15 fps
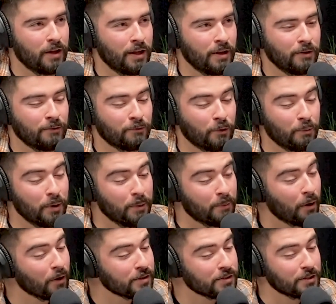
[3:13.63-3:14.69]
it for me
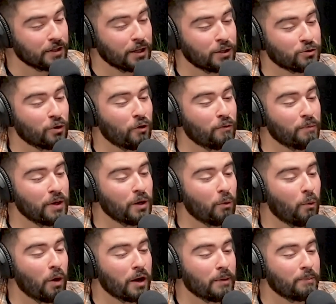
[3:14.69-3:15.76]
personally, it drove me to
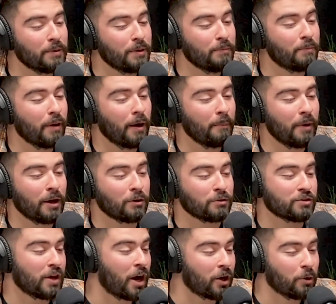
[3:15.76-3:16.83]
want to be a better
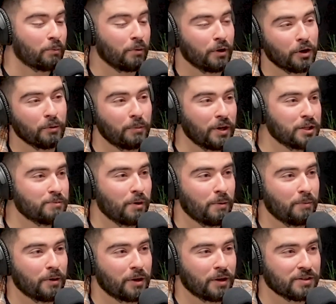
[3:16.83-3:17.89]
soccer player, baseball
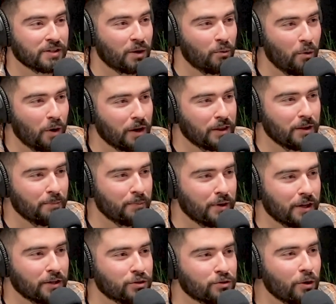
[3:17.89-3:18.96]
player, because I wanted the
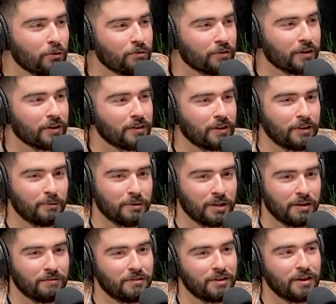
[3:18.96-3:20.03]
big trophy that they would
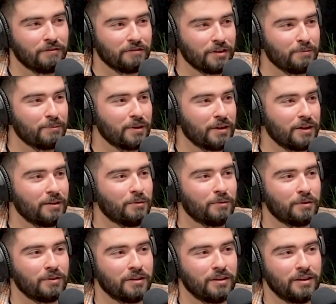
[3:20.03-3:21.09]
give the MVP
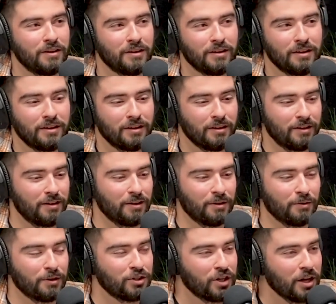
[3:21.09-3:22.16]
or the
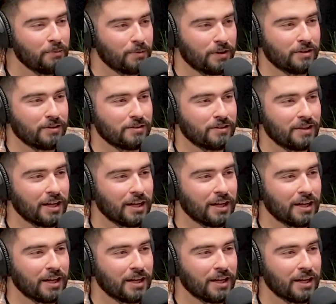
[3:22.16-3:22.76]
champions.